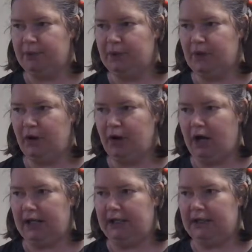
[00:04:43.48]
put
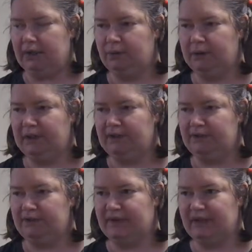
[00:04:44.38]
on, what else
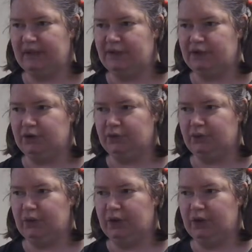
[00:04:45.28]
was I gonna do?